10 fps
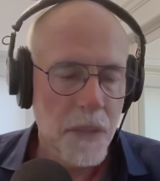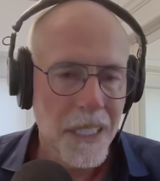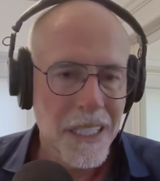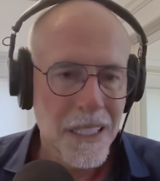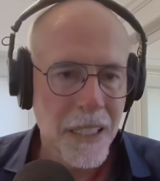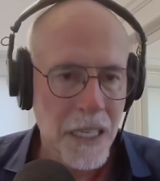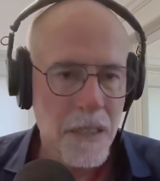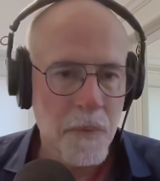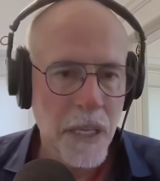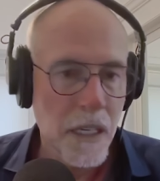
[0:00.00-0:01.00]
But he's a
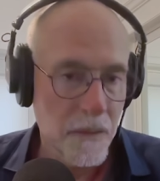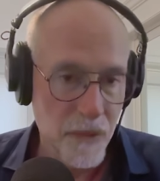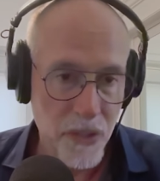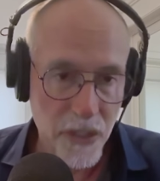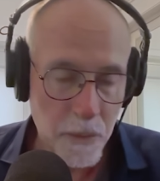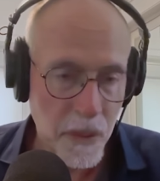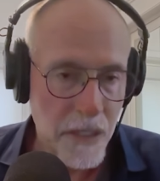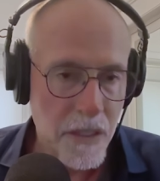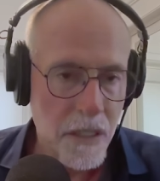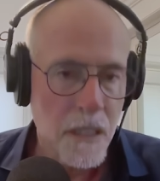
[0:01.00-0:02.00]
nice man, and for some
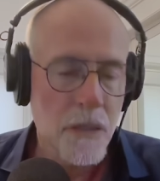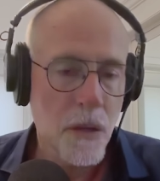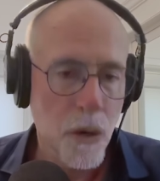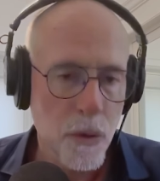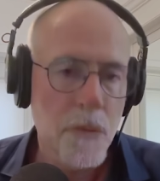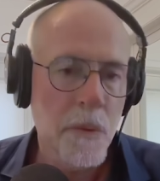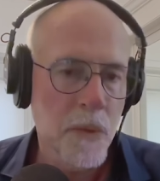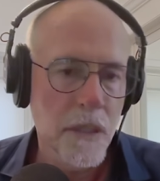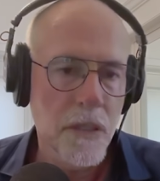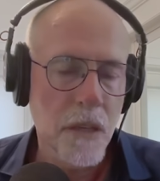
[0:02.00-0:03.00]
reason, he's always been
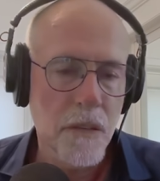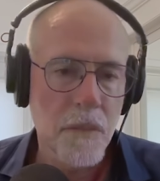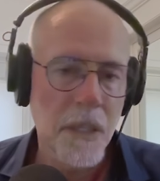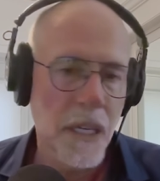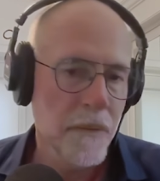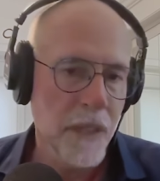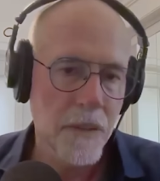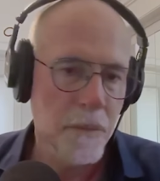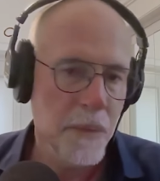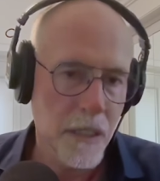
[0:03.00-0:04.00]
really generous to me. I've
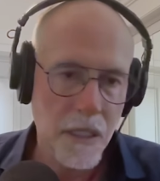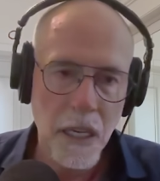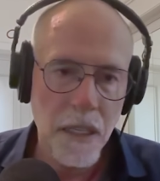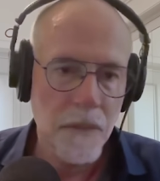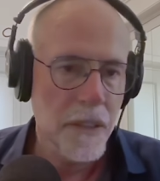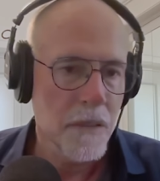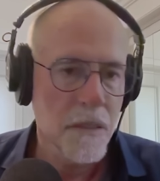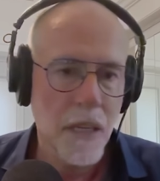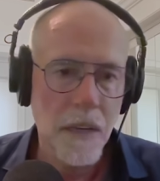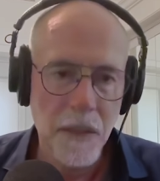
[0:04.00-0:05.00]
never been a client of
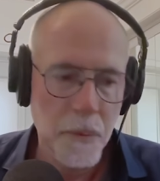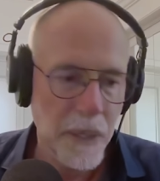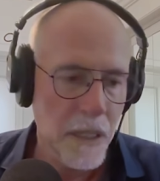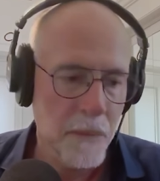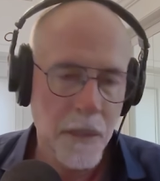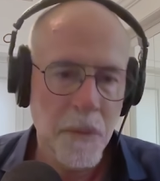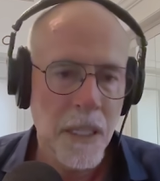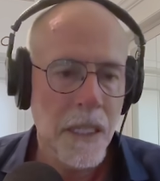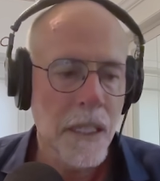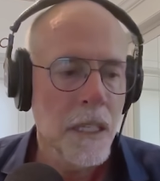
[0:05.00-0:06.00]
his. I've never paid him any
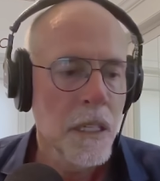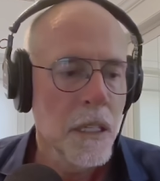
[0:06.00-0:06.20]
money.